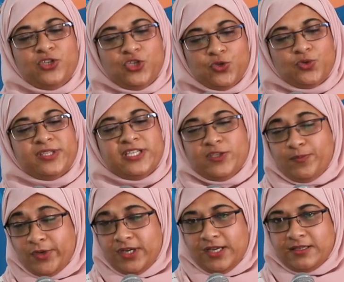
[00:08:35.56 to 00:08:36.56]
produce these
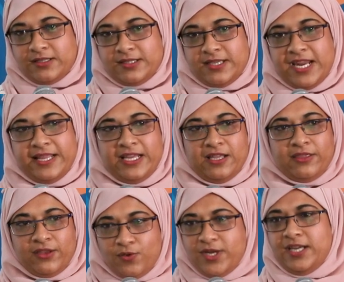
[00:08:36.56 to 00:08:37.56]
products and they are
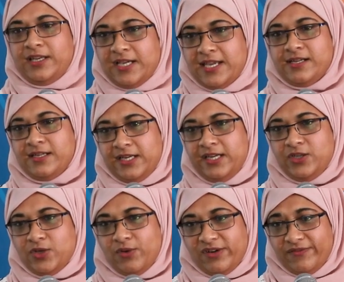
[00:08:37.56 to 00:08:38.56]
throwing it currently
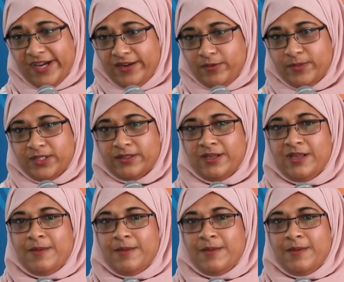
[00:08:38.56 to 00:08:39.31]
into our environment,